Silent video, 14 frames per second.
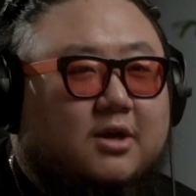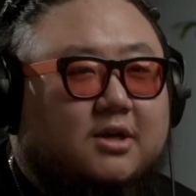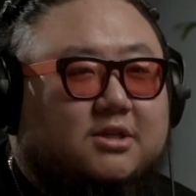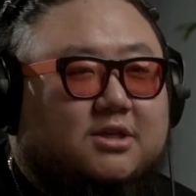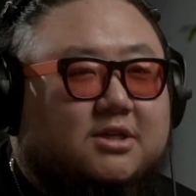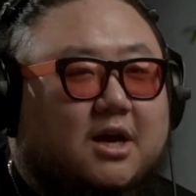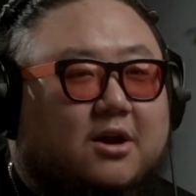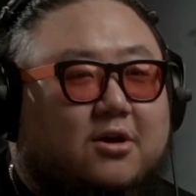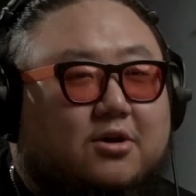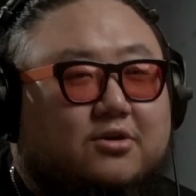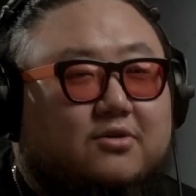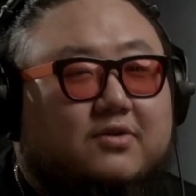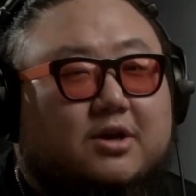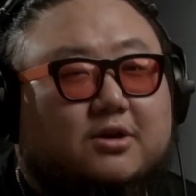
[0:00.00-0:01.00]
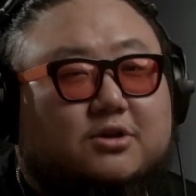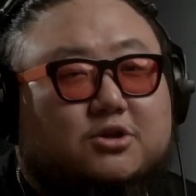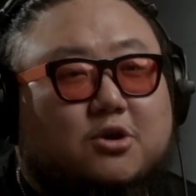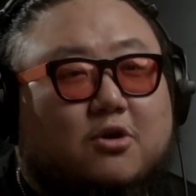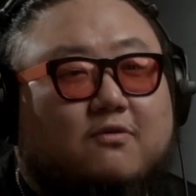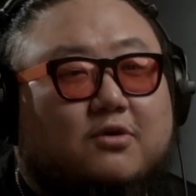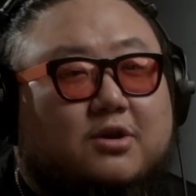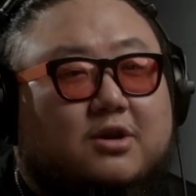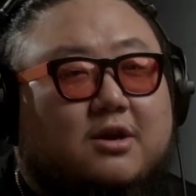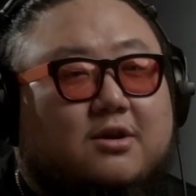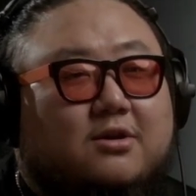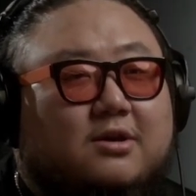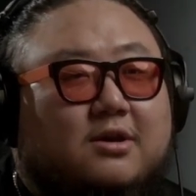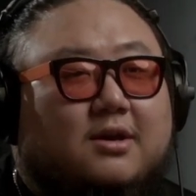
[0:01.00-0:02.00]
Check out our other videos over
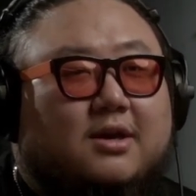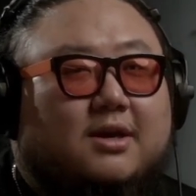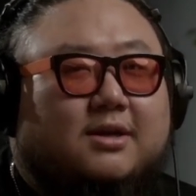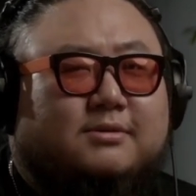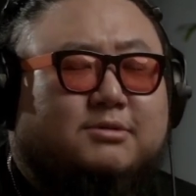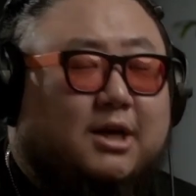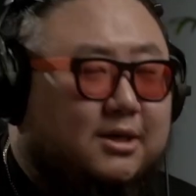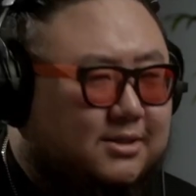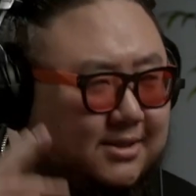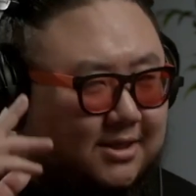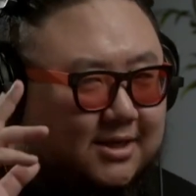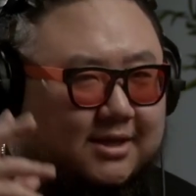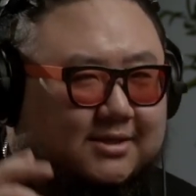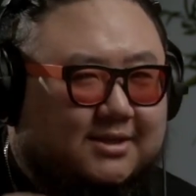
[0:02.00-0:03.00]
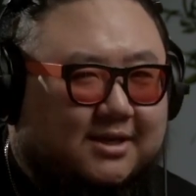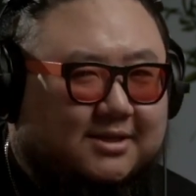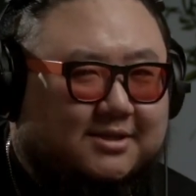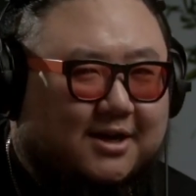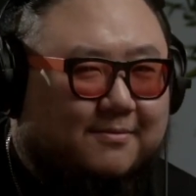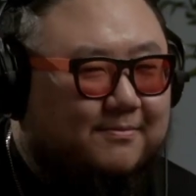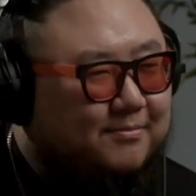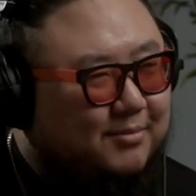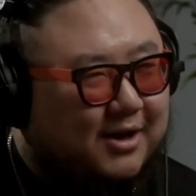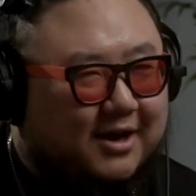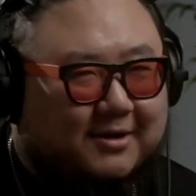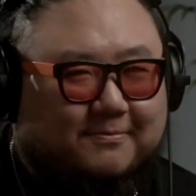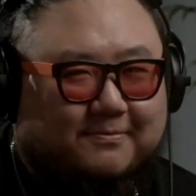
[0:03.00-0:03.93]
here. And I'll see you guys next time. Bye.